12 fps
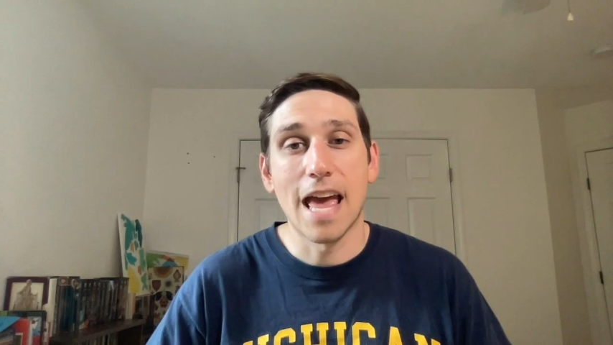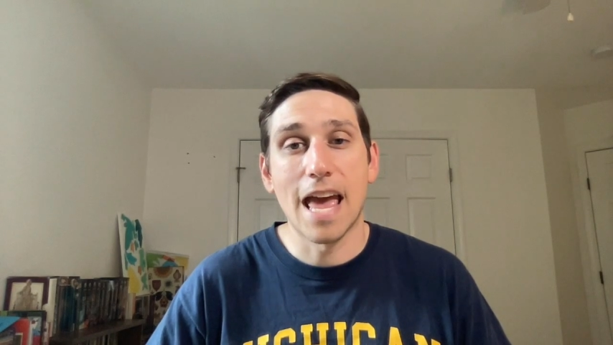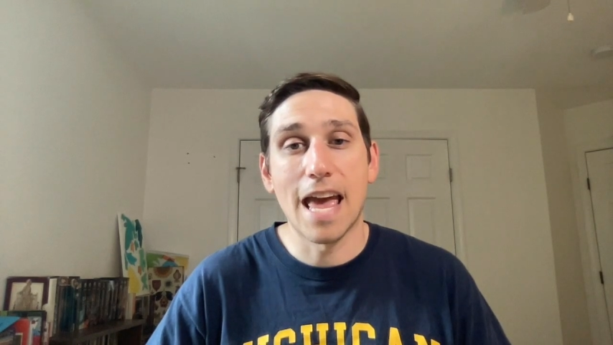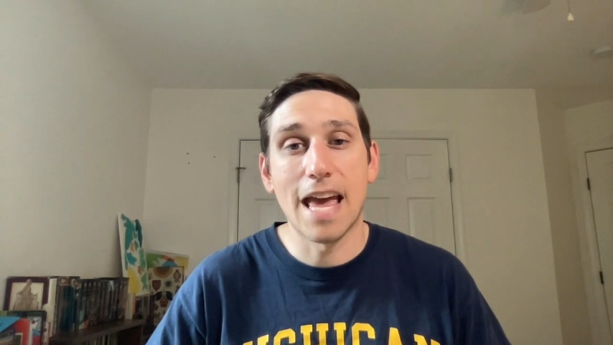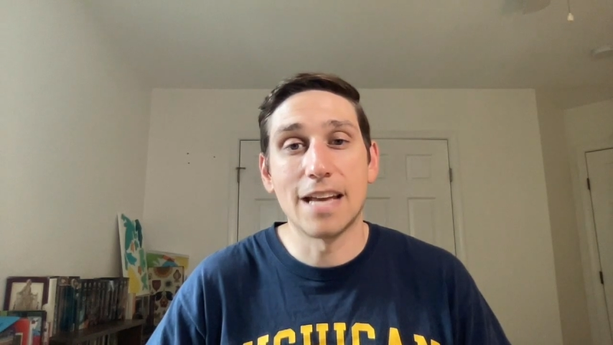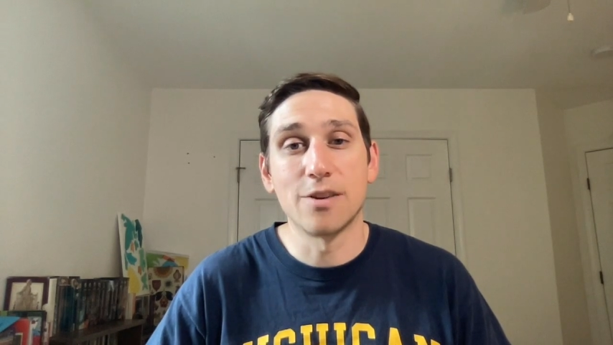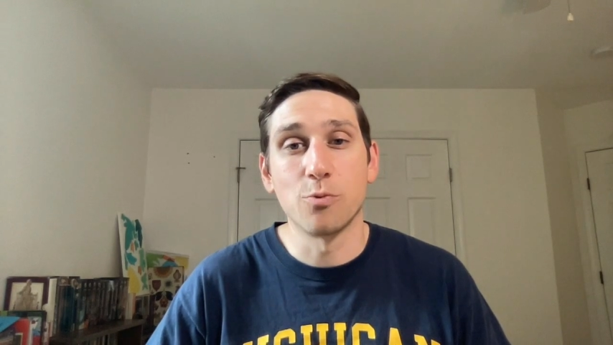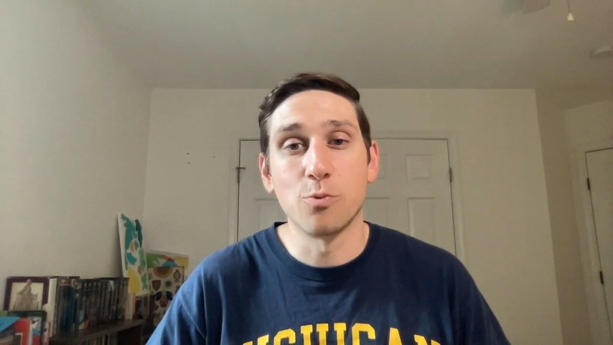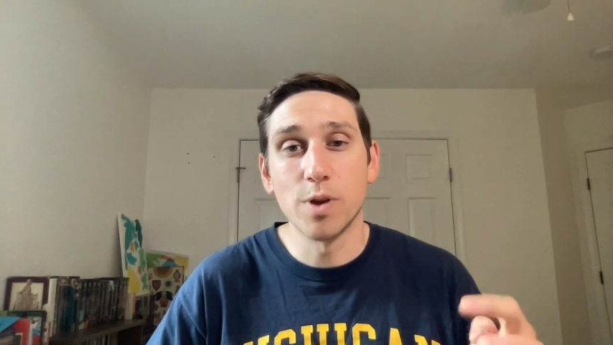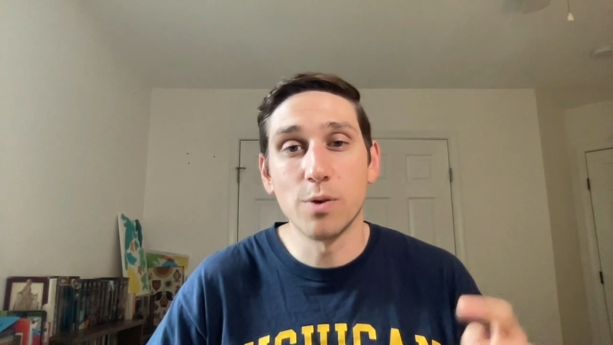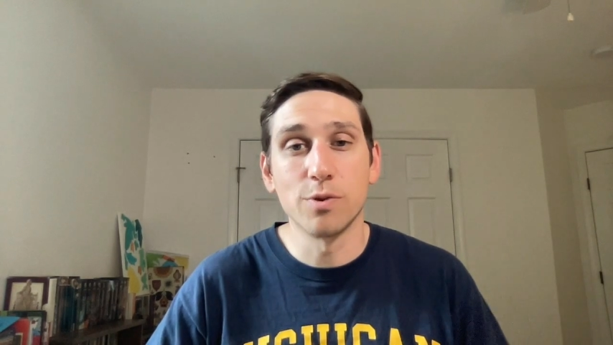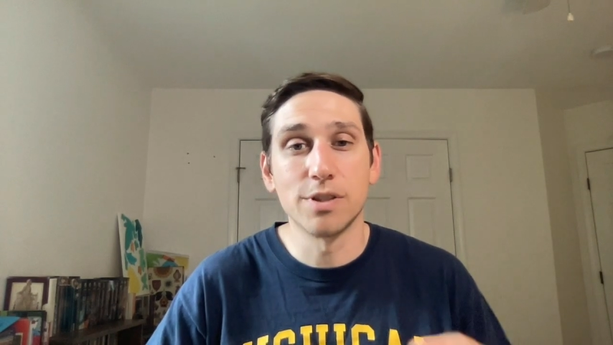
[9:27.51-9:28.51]

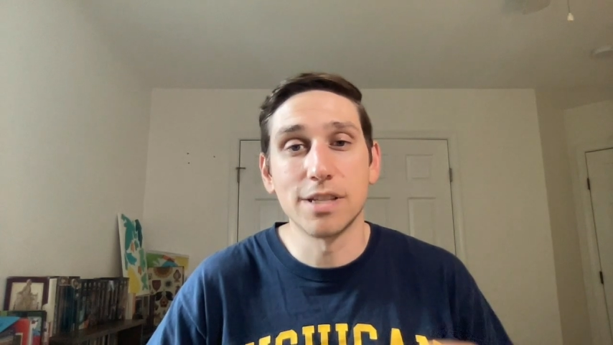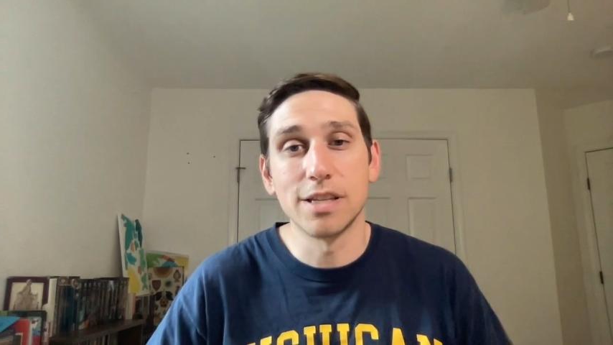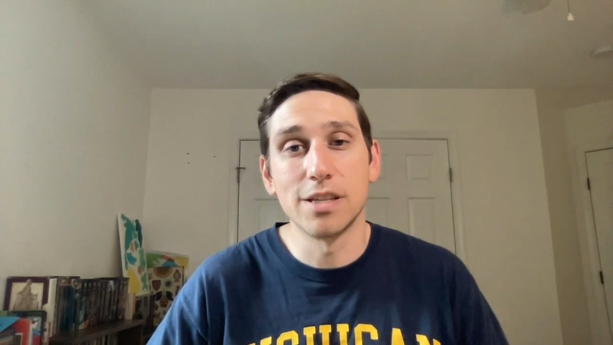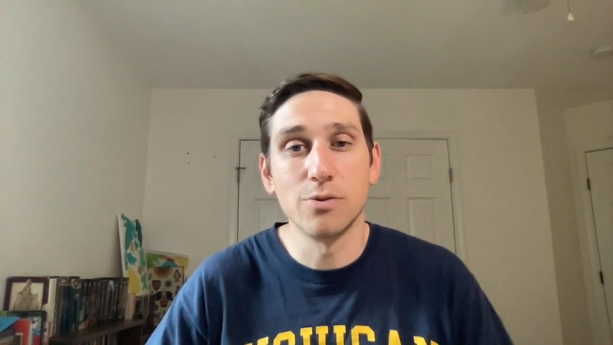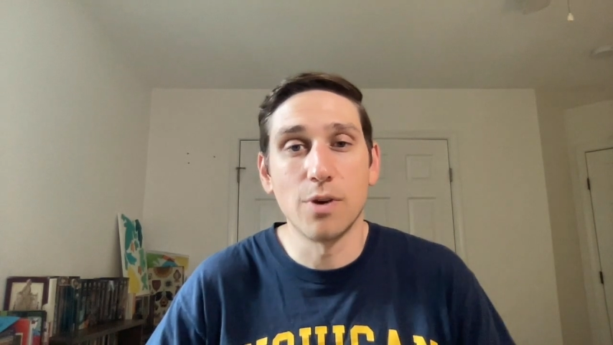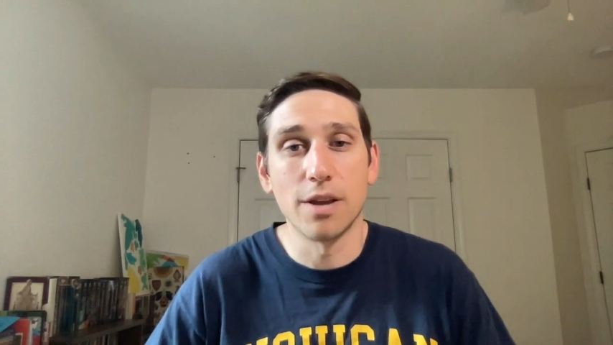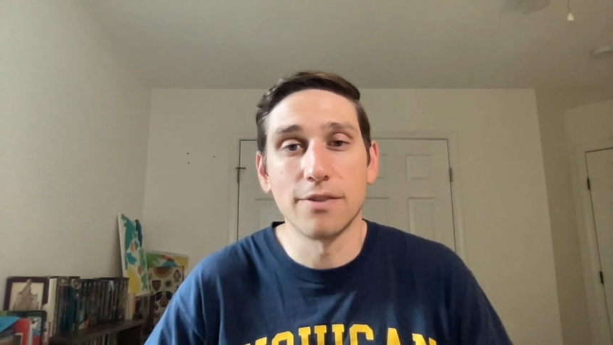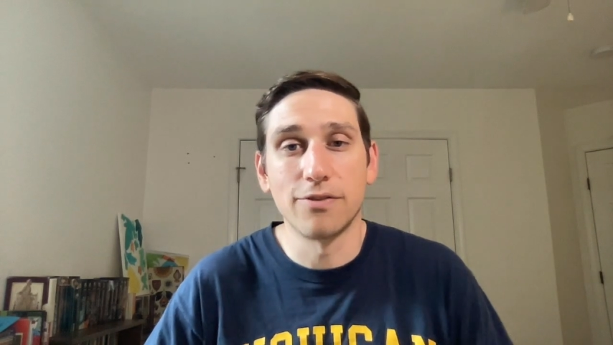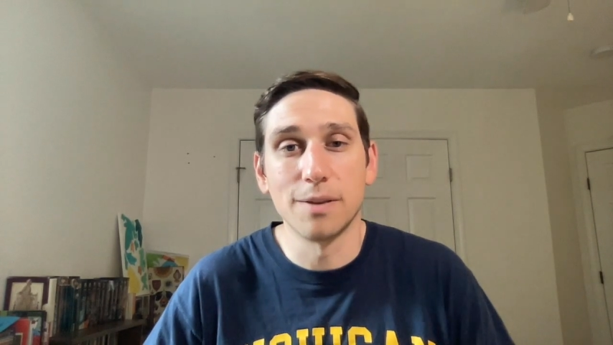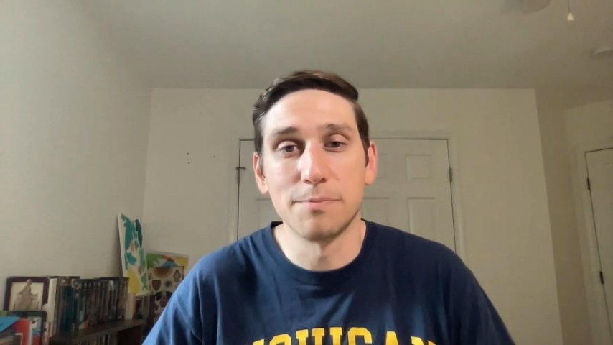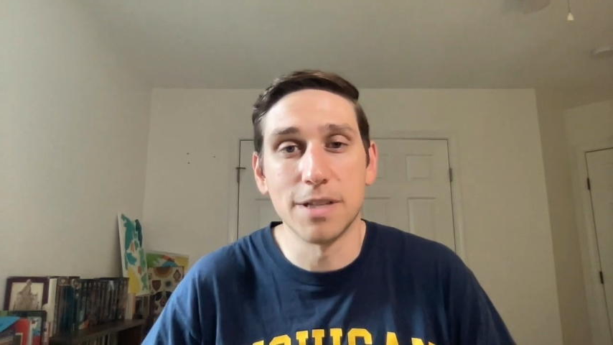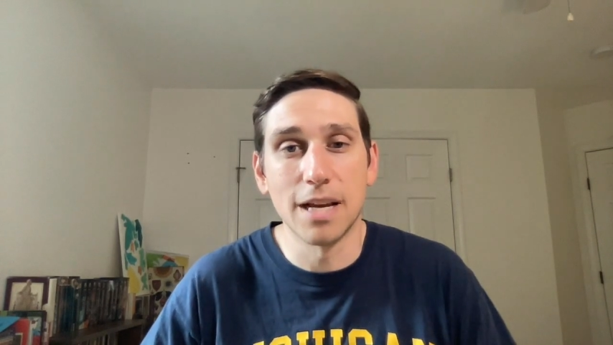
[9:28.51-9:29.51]
And we will see you on the
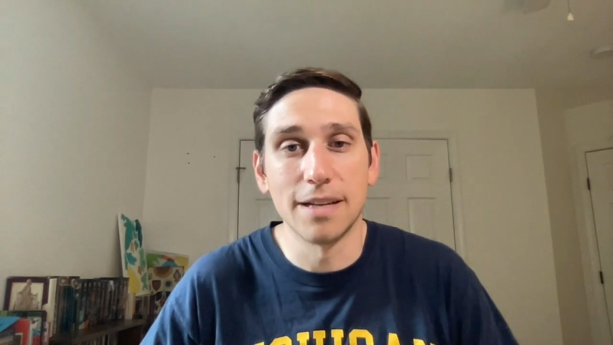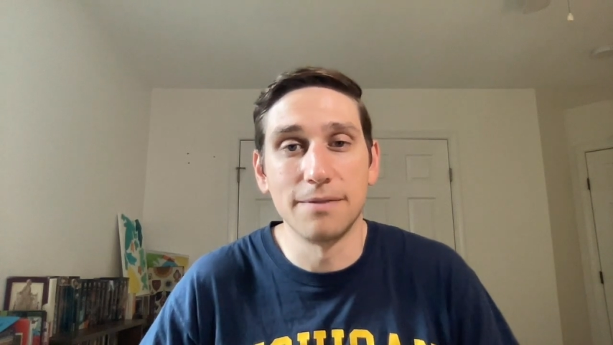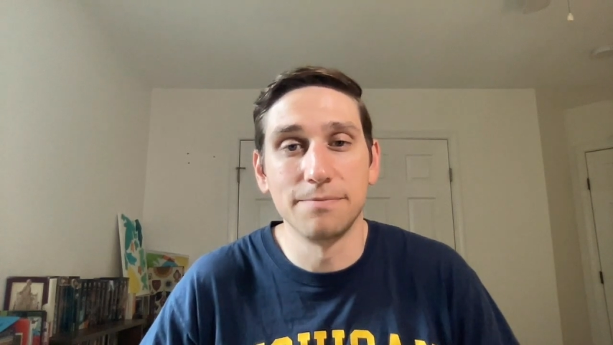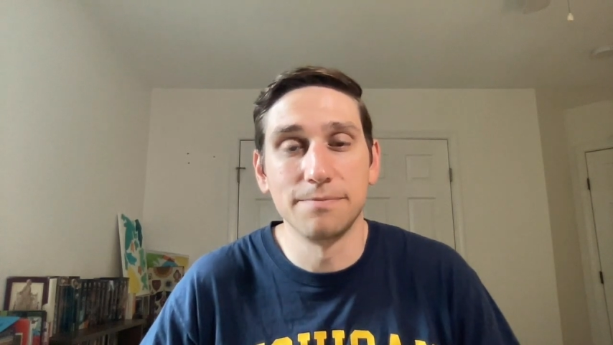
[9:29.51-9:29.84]
flip side.